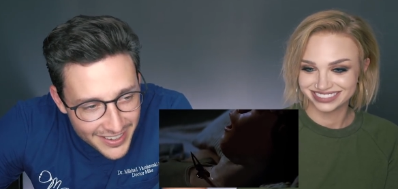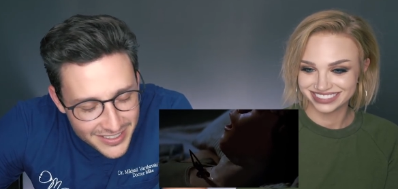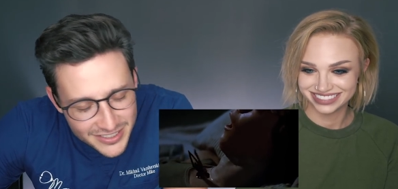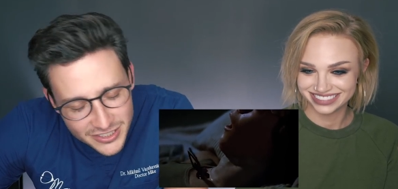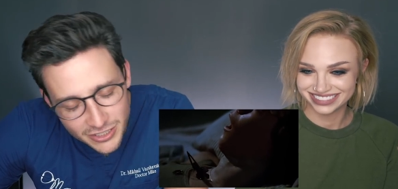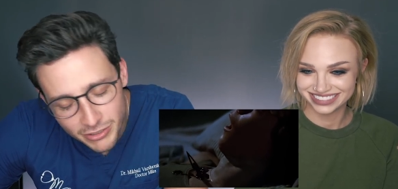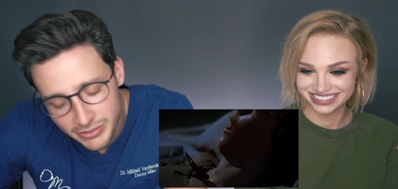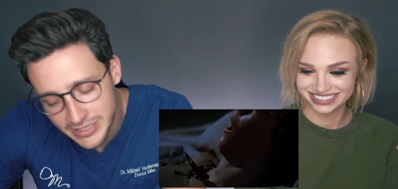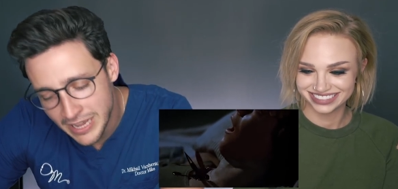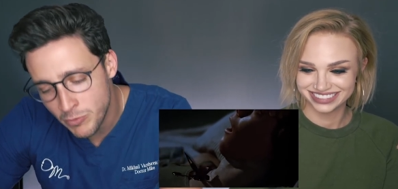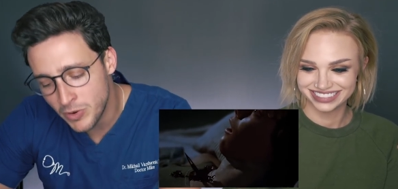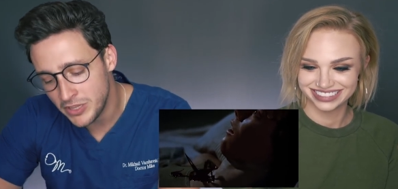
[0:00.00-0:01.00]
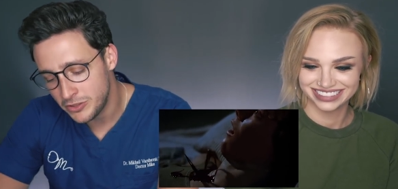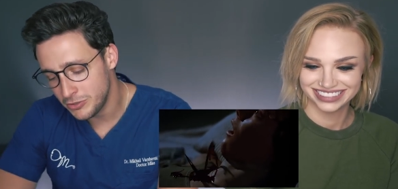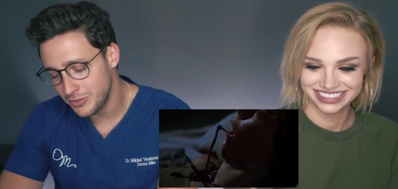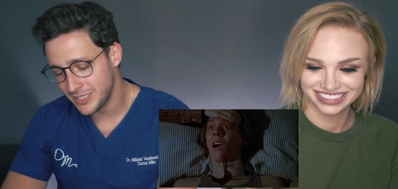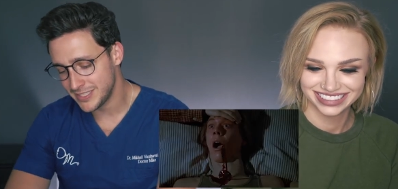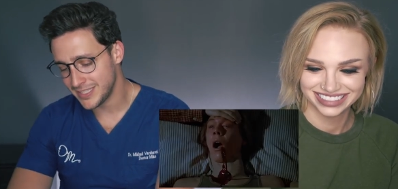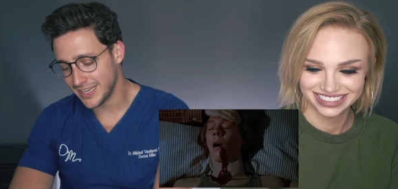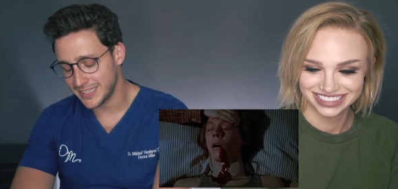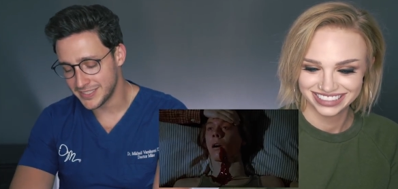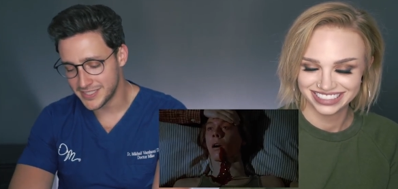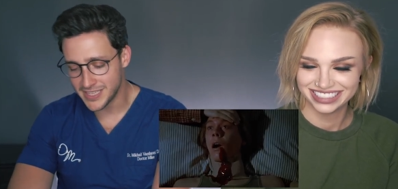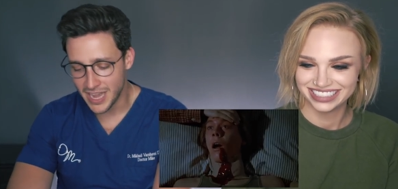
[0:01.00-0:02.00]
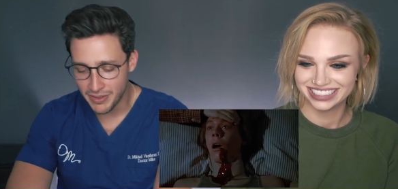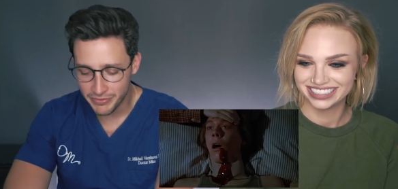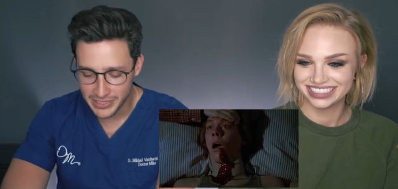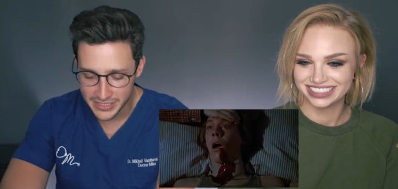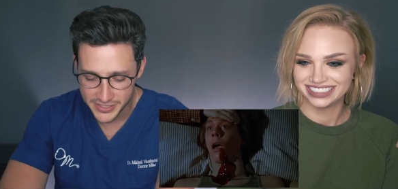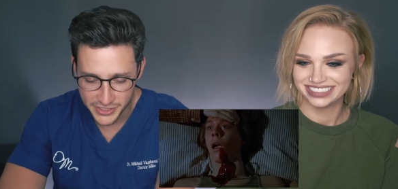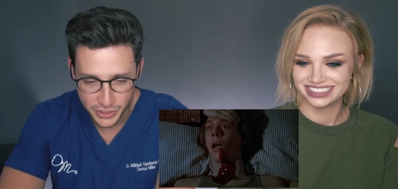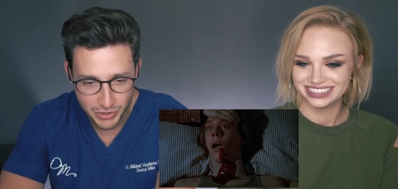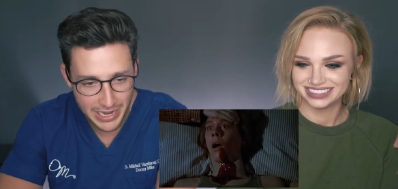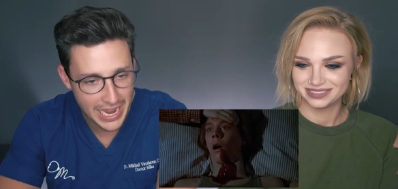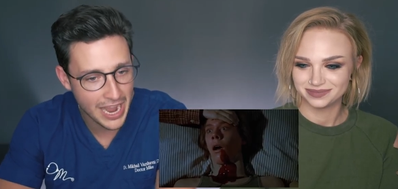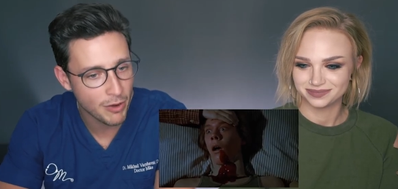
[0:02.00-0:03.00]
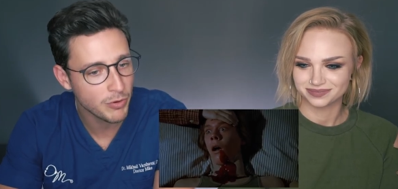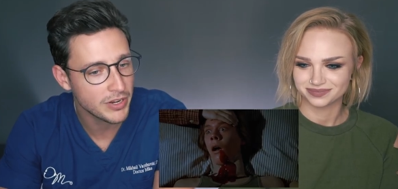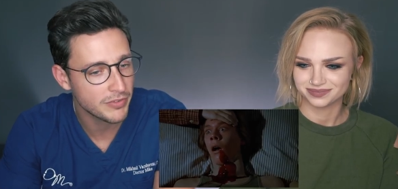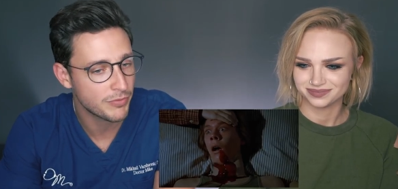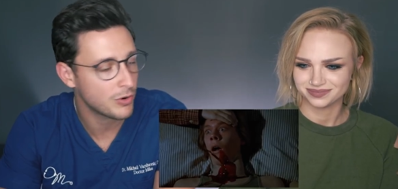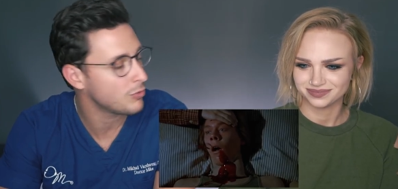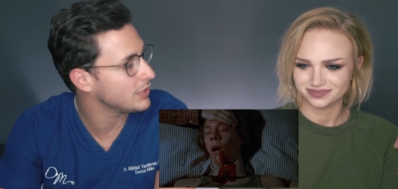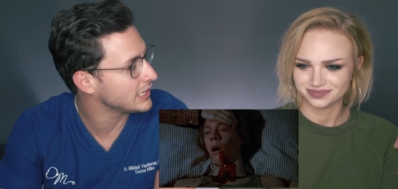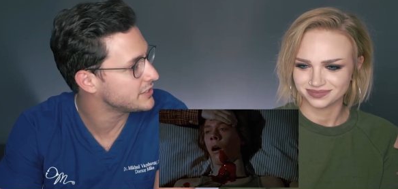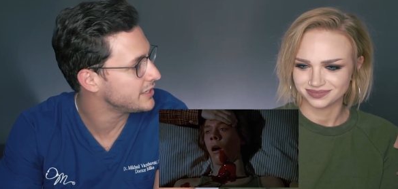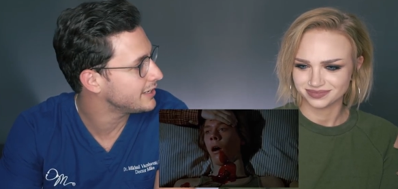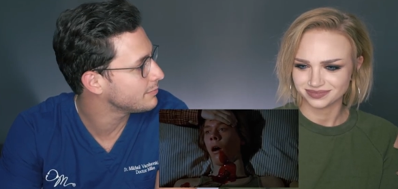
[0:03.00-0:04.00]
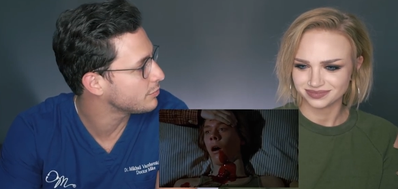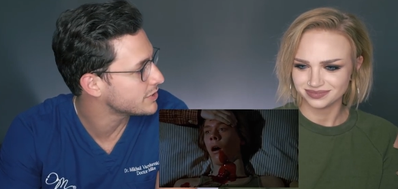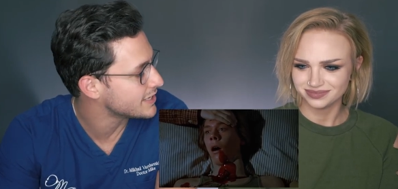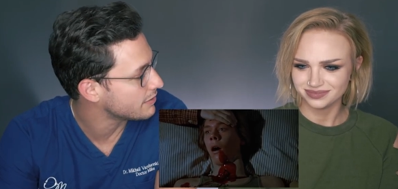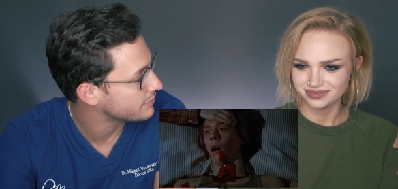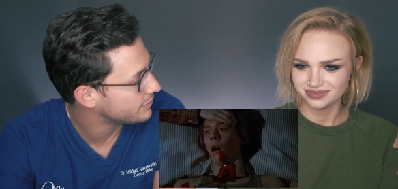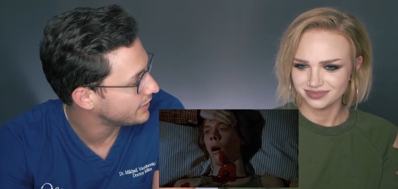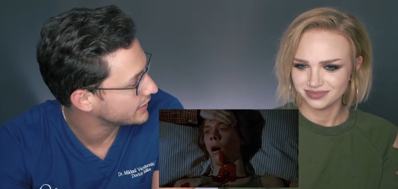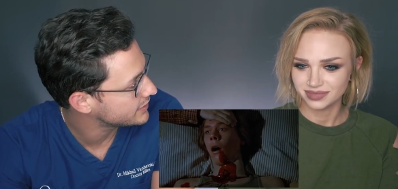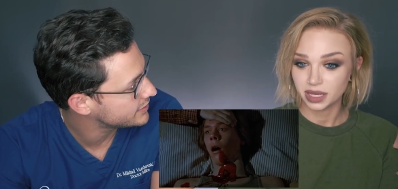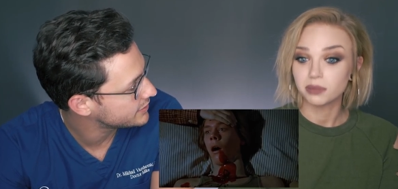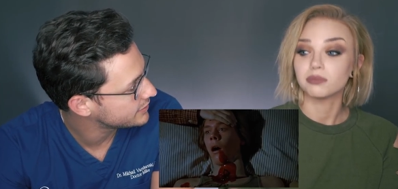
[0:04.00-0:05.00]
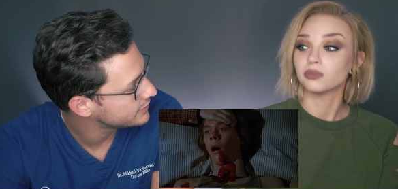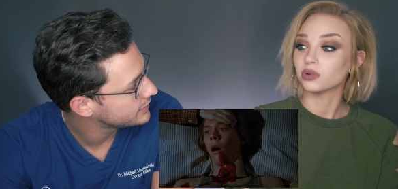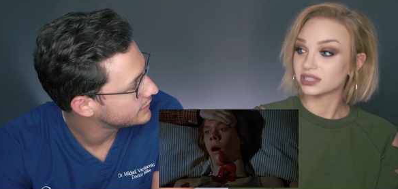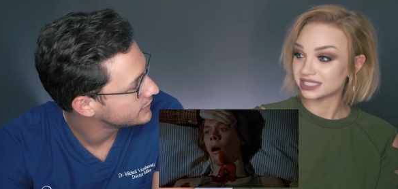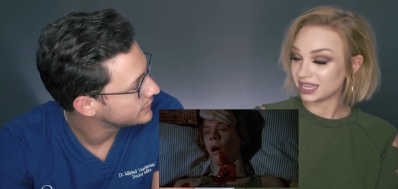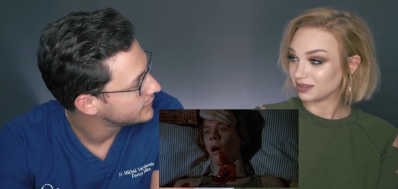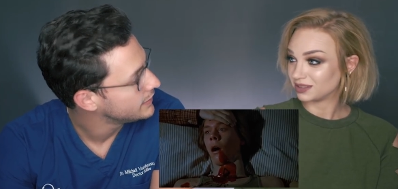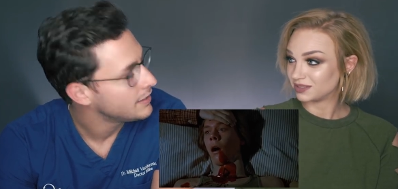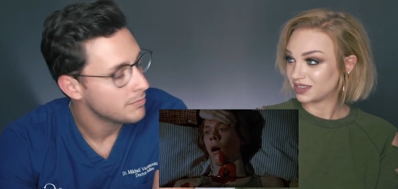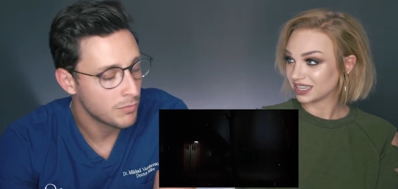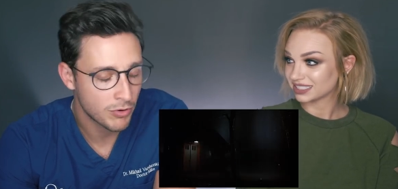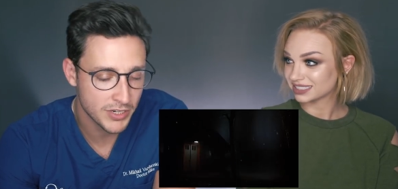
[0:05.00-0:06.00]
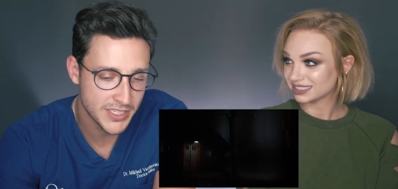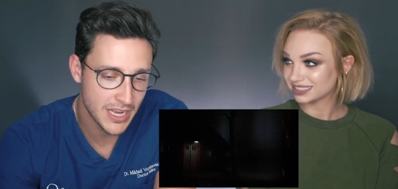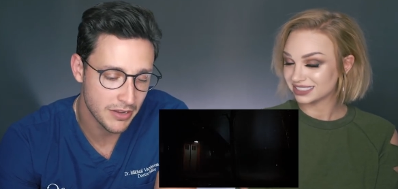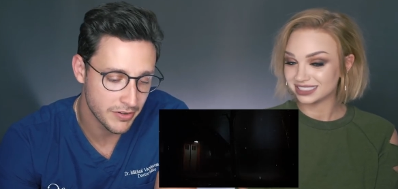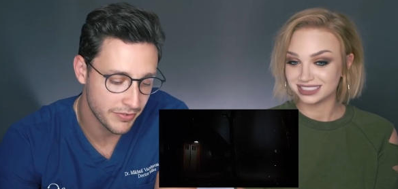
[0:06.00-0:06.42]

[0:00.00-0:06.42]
Speaker 1: So they went through his like esophagus and trach. I would have liked to hear more sound effects.
Speaker 2: More sound effects.
Speaker 1: More sound